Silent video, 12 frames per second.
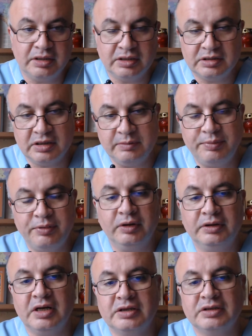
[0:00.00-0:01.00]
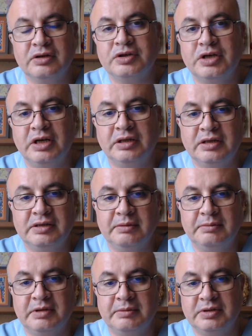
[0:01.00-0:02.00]
Important associated
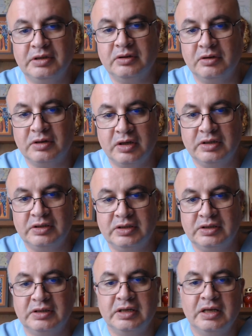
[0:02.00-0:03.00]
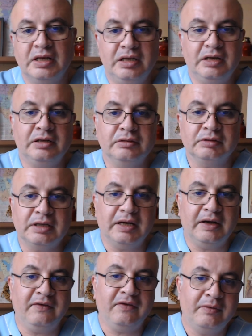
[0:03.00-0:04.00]
symptoms in all cases include
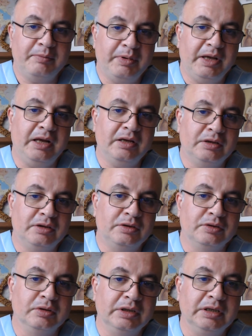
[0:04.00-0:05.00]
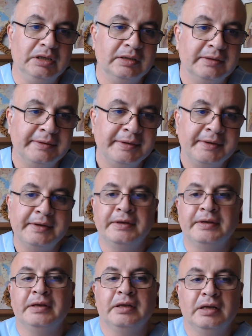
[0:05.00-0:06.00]
cough, pain, drooling,
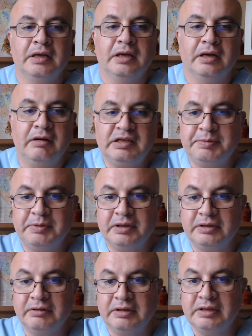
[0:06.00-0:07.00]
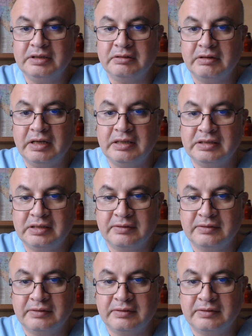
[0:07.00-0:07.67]
respiratory distress,